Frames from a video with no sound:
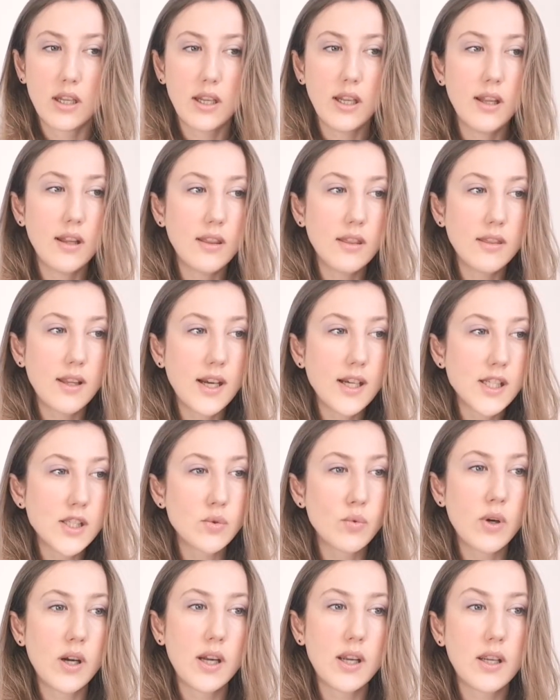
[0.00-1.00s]
And
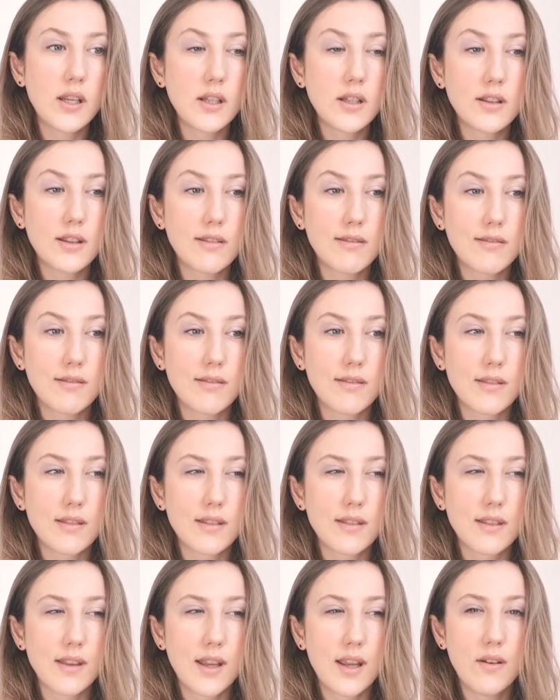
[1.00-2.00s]
that's why
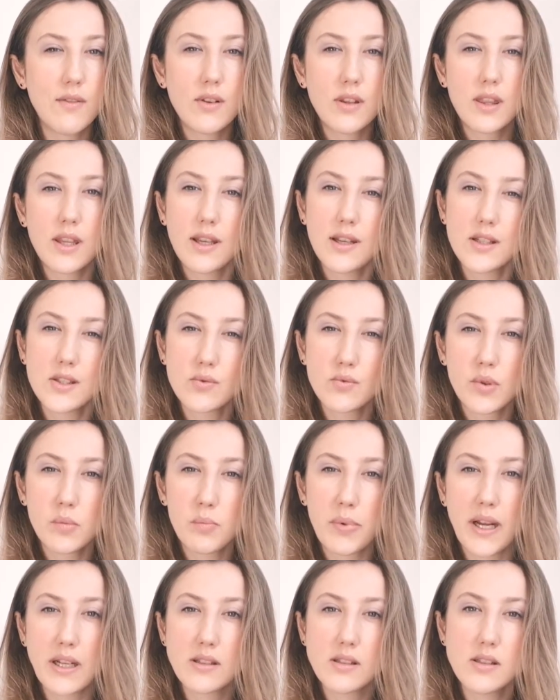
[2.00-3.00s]
everything is
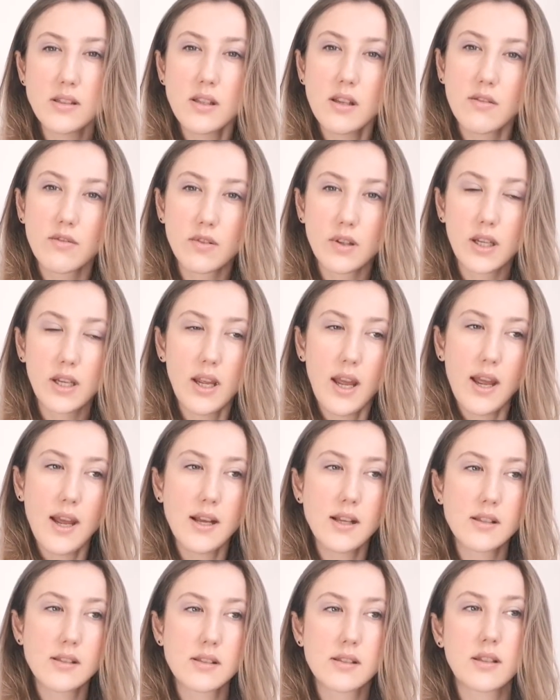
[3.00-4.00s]
repetitive. It
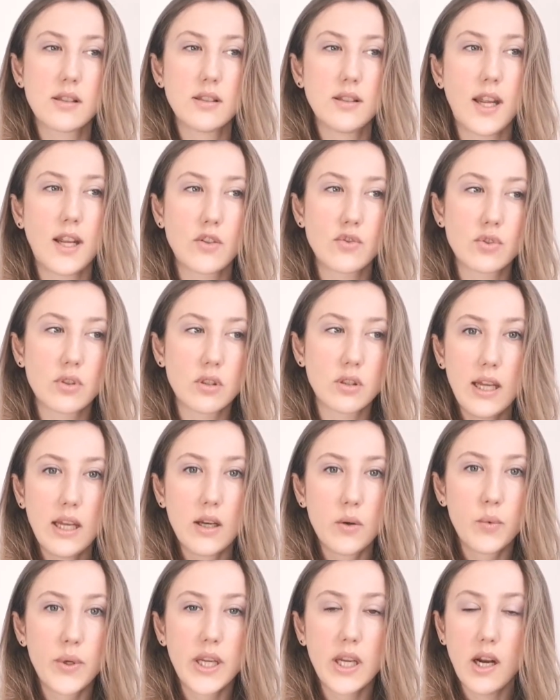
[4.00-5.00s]
has connection.
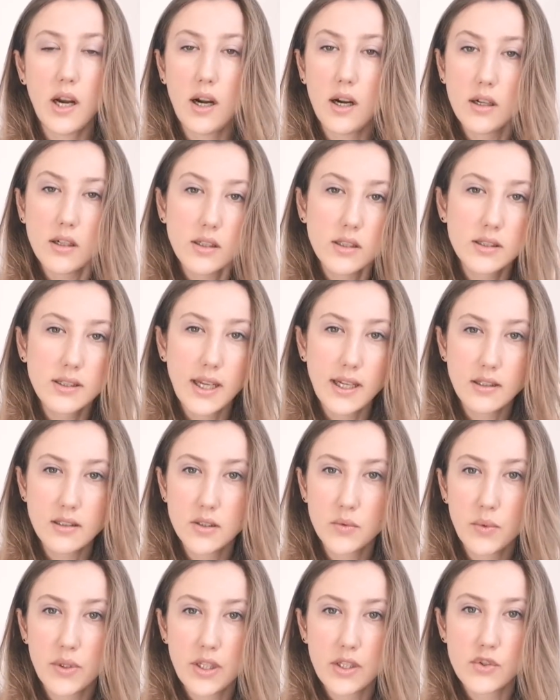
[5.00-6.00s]
We are
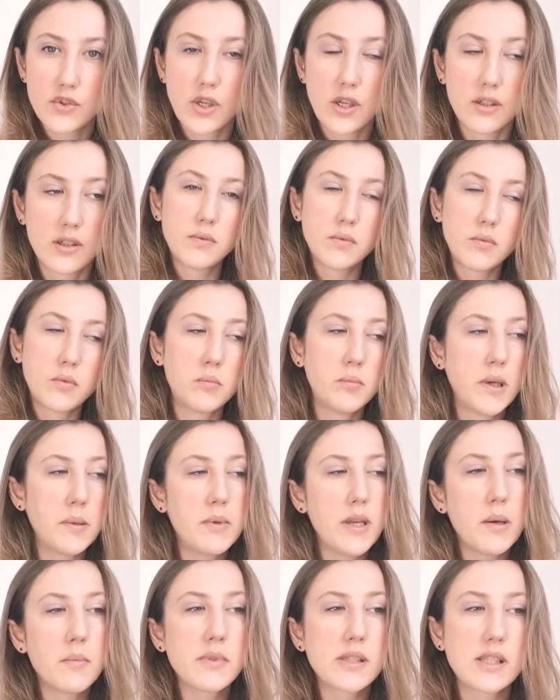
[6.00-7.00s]
connected with each other.
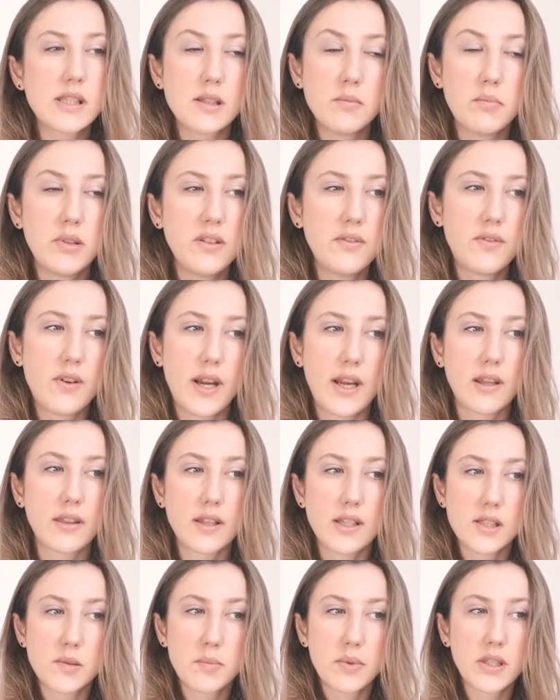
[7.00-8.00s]
Maybe I'm simplifying
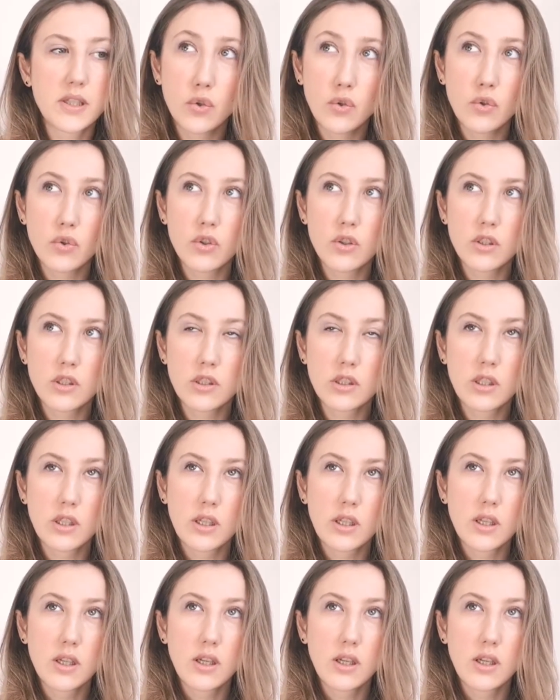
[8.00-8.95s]
this, but good.